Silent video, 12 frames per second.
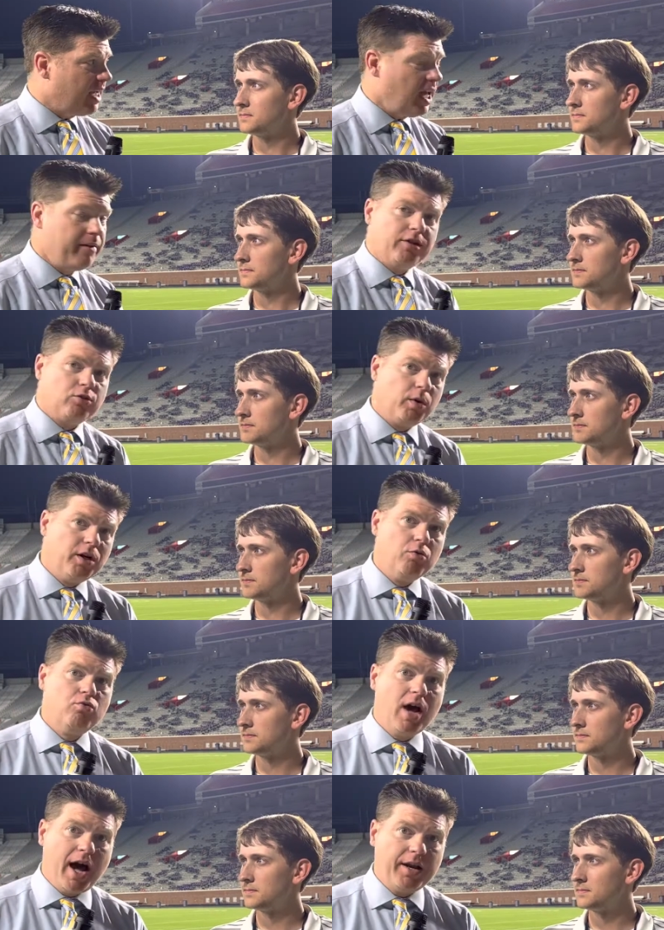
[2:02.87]
Speaker 1: Evans. We do
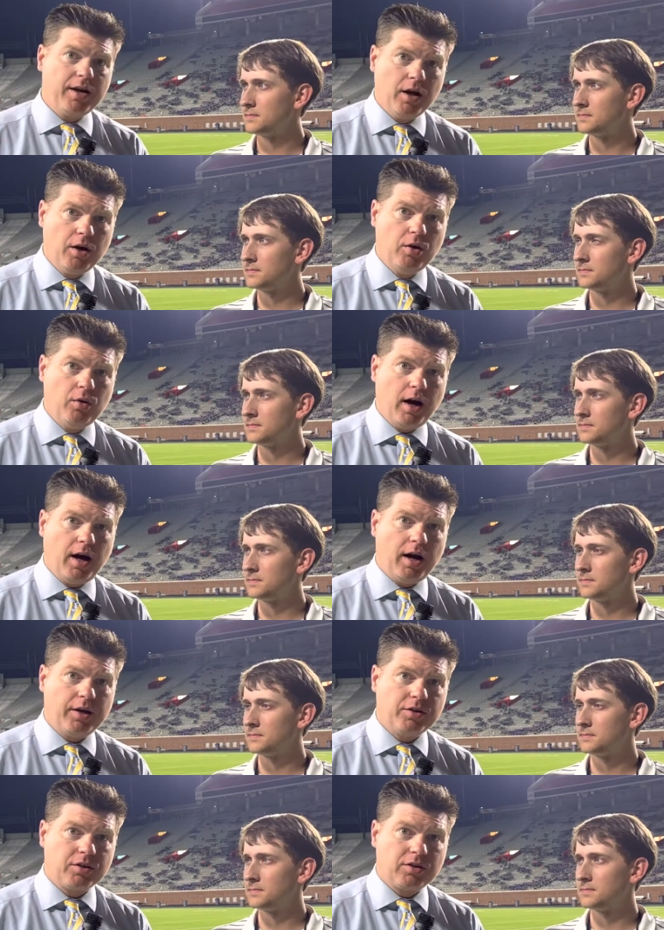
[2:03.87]
not know uh,
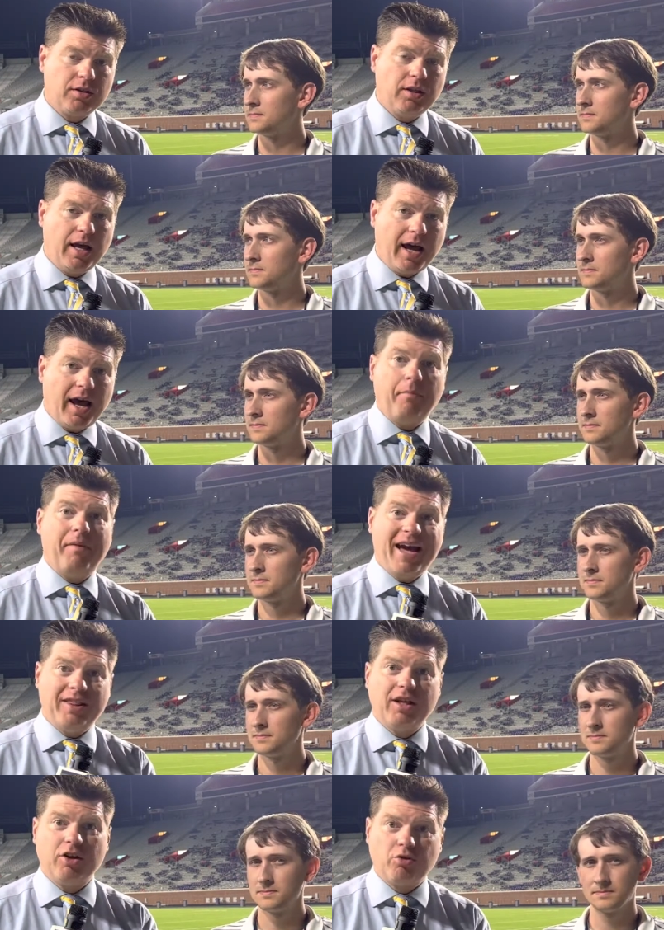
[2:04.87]
just how bad
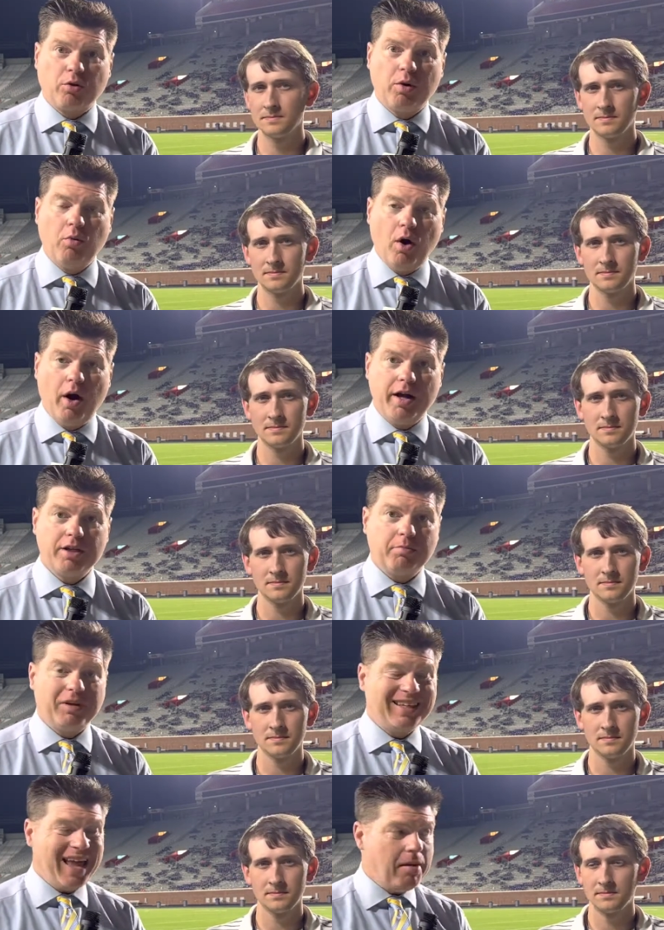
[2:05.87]
the injury was,
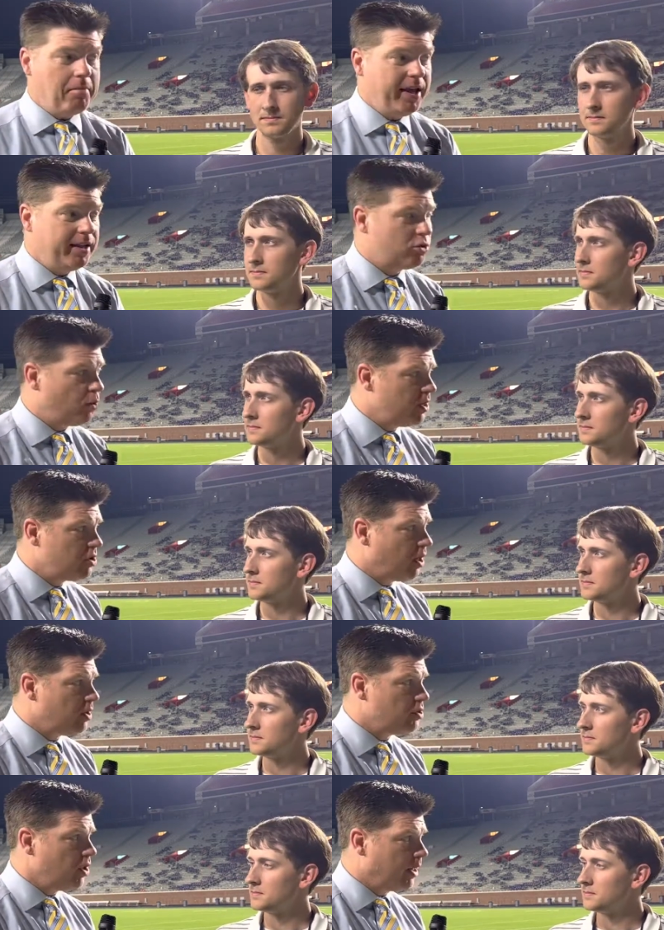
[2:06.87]
but that means
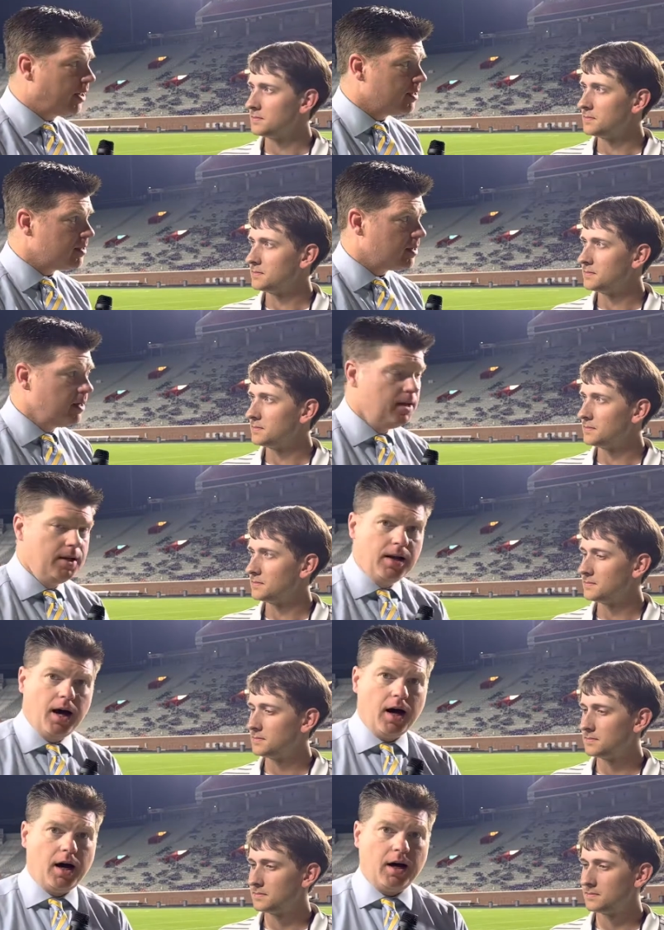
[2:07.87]
Quinshon Judkins
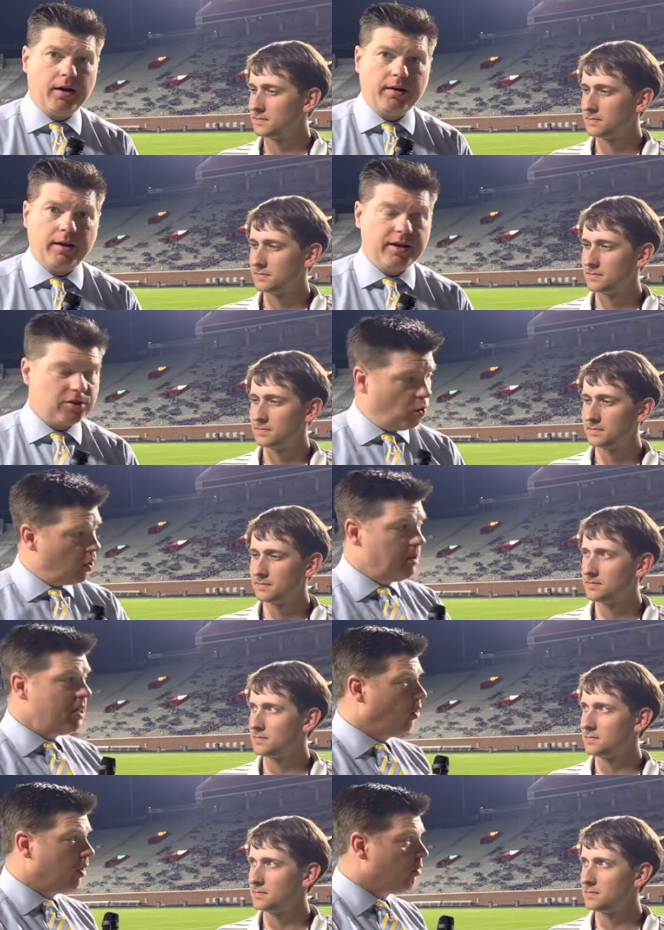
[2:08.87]
uh, is going to be
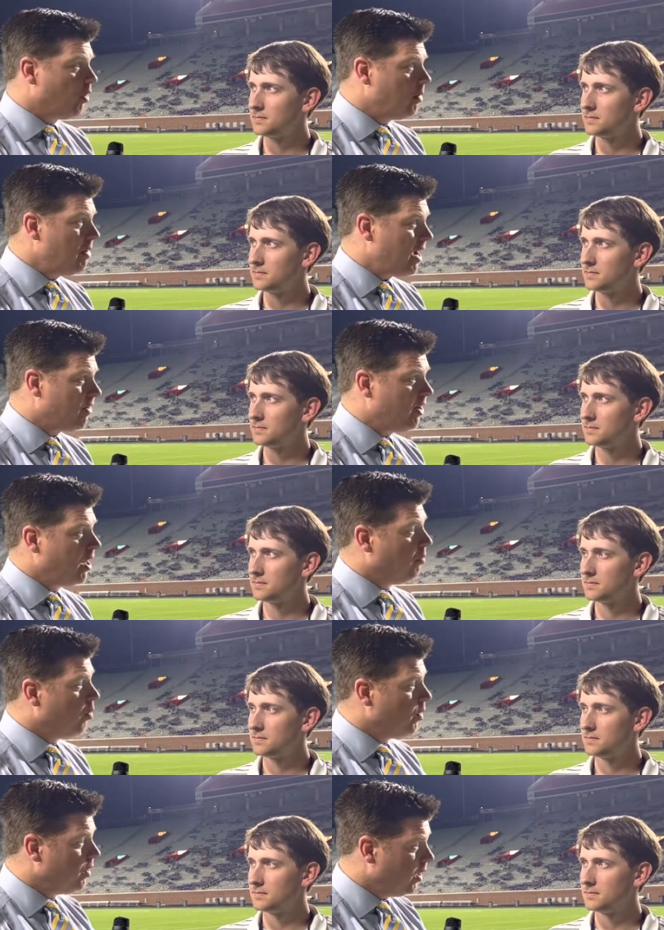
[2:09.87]
the only running back
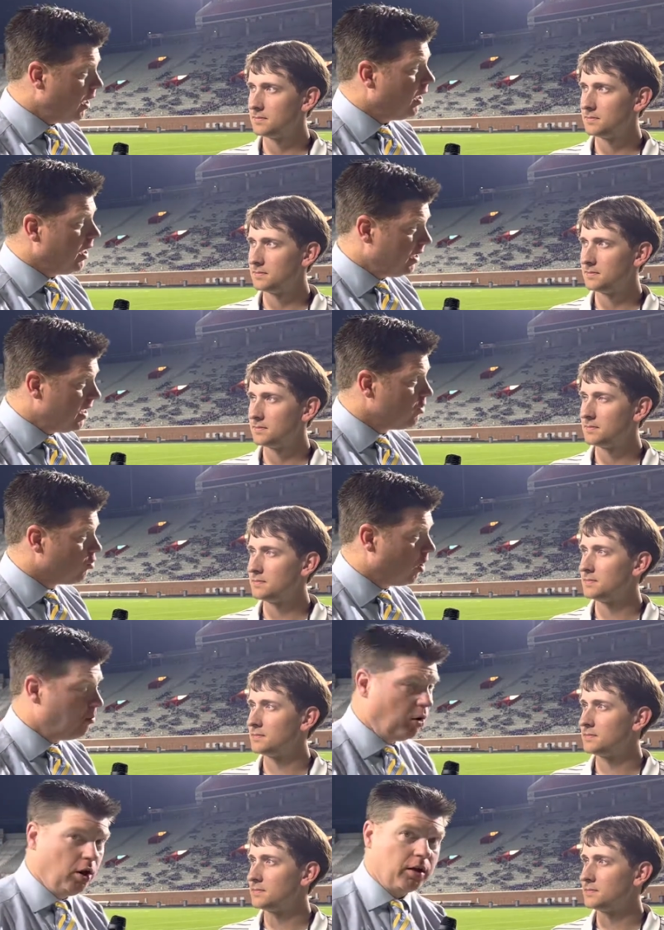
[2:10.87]
available, and Kentrell
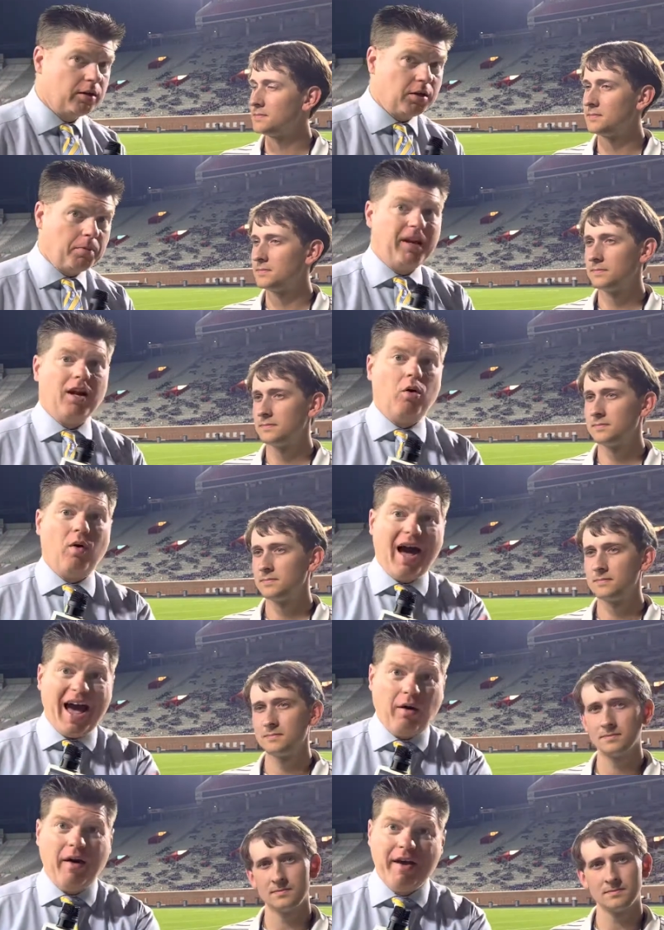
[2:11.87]
Bullock, depending on
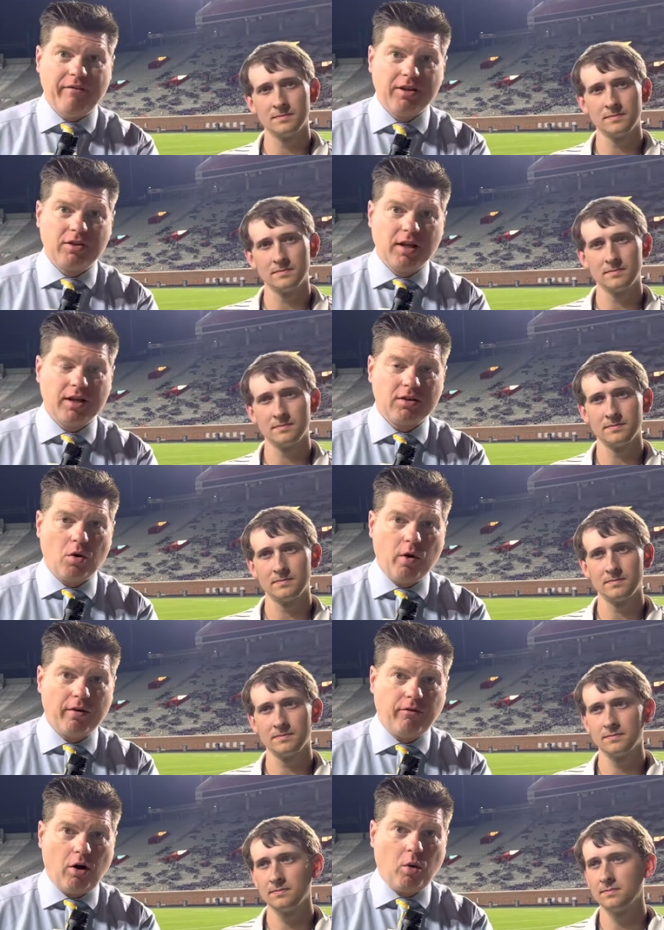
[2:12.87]
how Evans is going
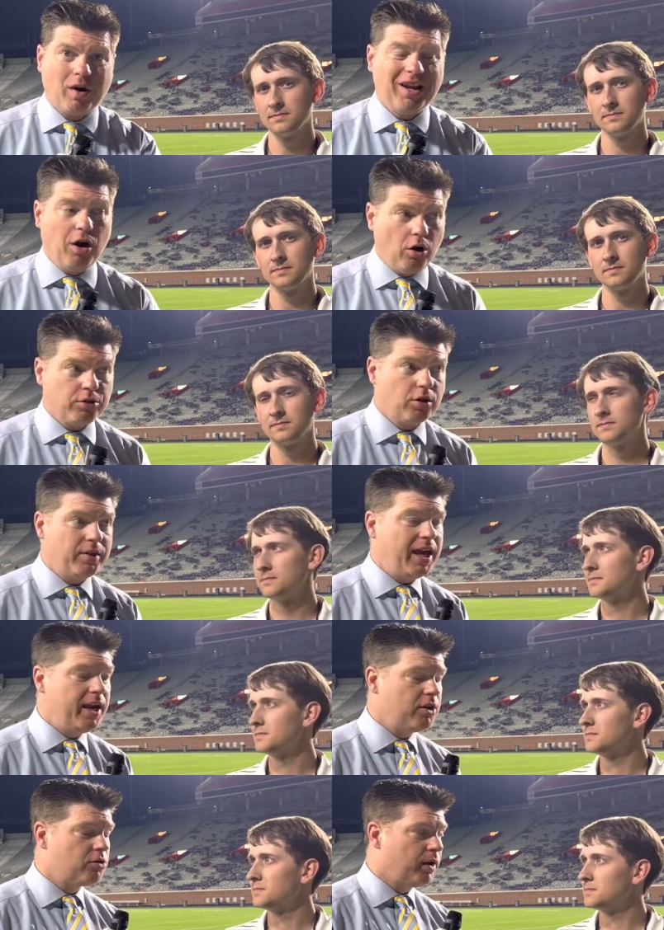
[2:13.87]
forward, and also that
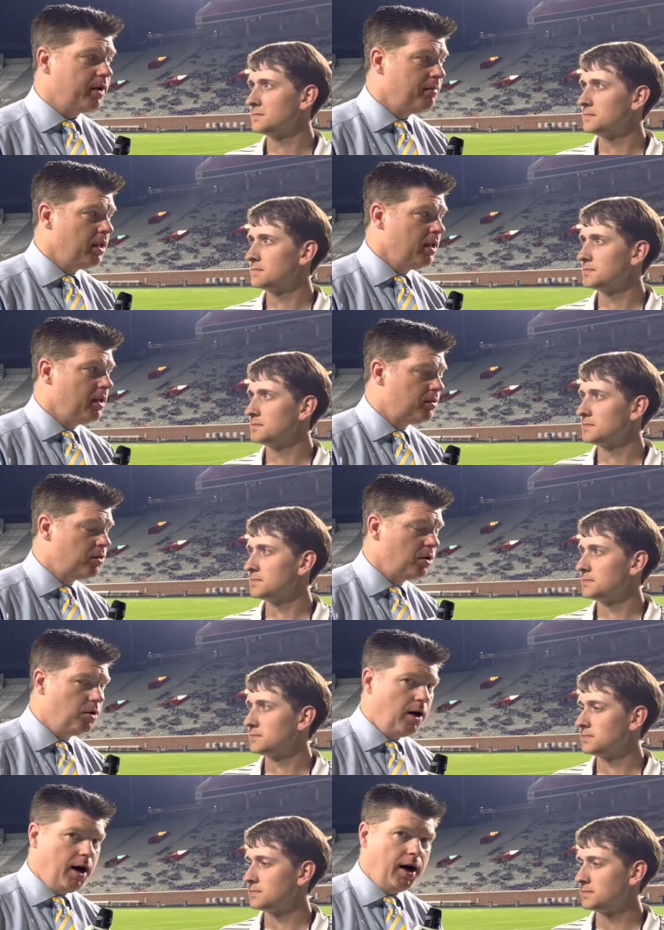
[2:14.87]
injury
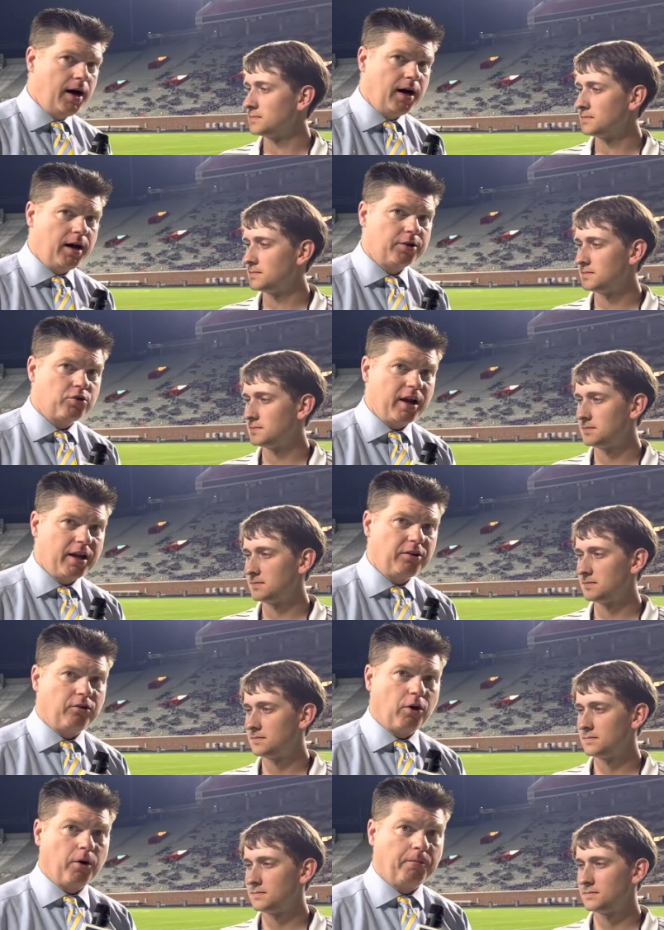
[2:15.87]
to uh,
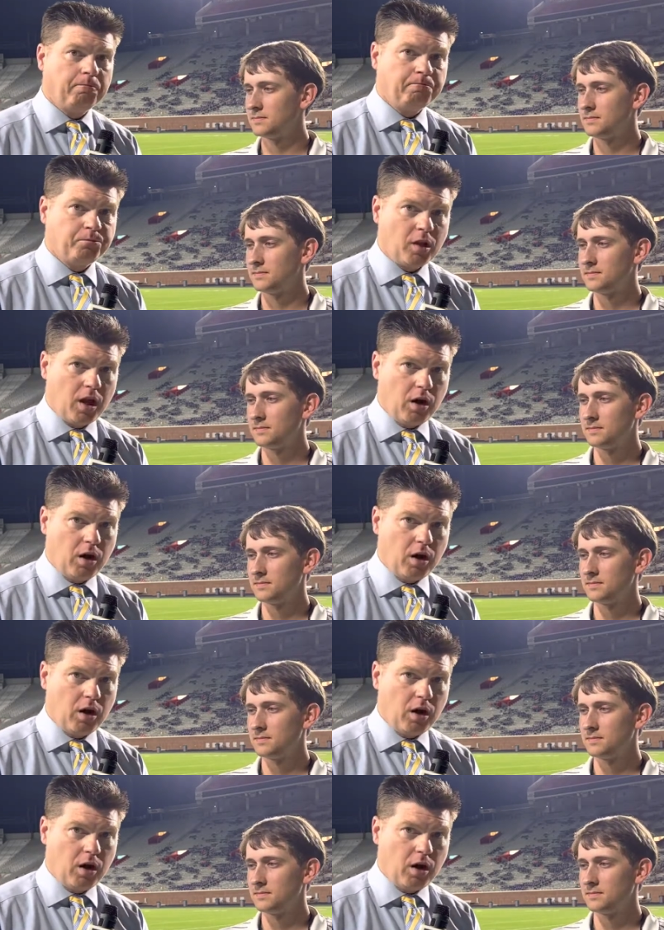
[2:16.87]
transfer uh,